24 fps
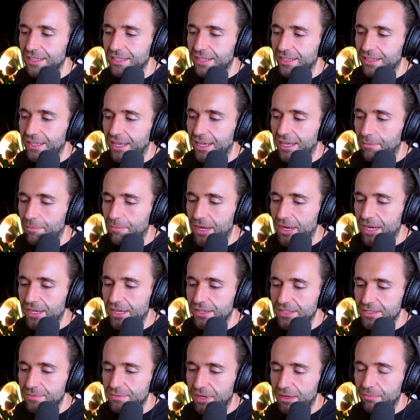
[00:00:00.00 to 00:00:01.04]
that
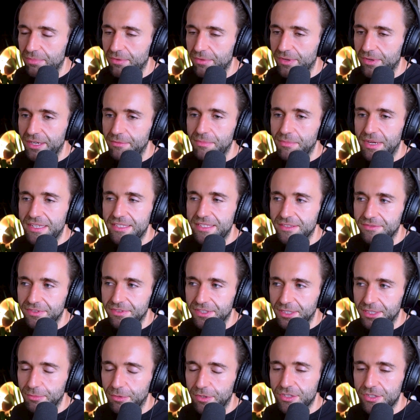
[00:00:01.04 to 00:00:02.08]
biased my brain massively
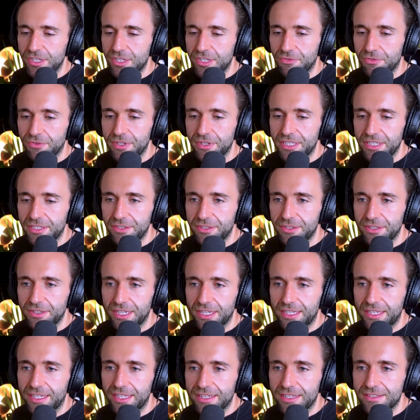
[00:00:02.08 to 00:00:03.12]
because I really do like
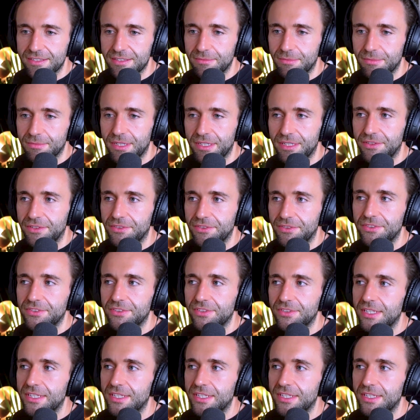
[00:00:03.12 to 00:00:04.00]
Aston Martins.